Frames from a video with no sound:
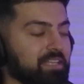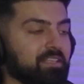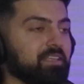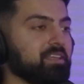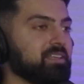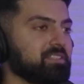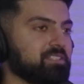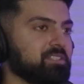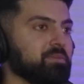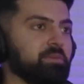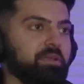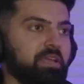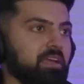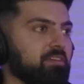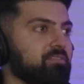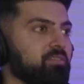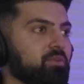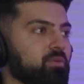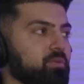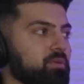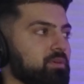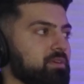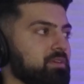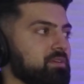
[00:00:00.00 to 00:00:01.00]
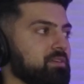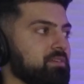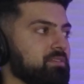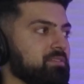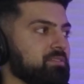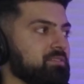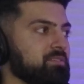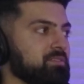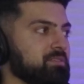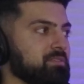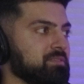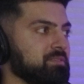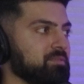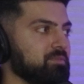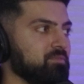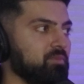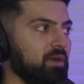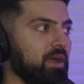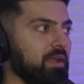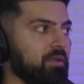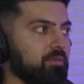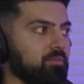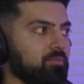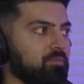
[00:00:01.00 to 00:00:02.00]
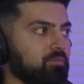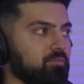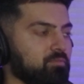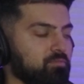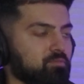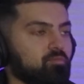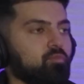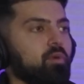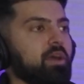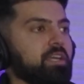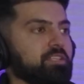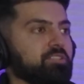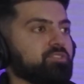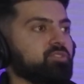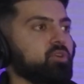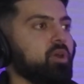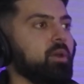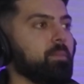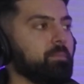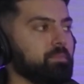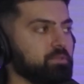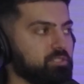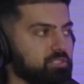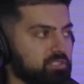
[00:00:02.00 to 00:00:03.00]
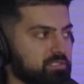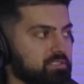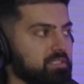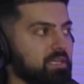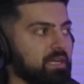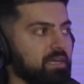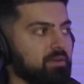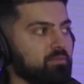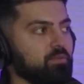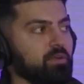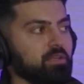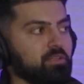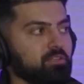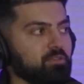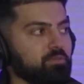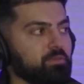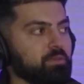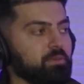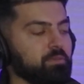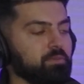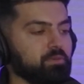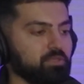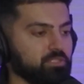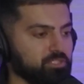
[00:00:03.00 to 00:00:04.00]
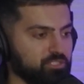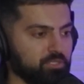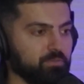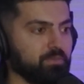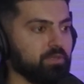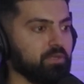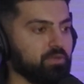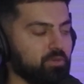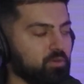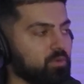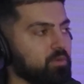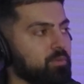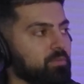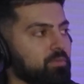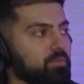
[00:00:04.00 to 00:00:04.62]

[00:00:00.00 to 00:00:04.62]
I think it's gonna be everywhere because why stop just at regular people? It should be your own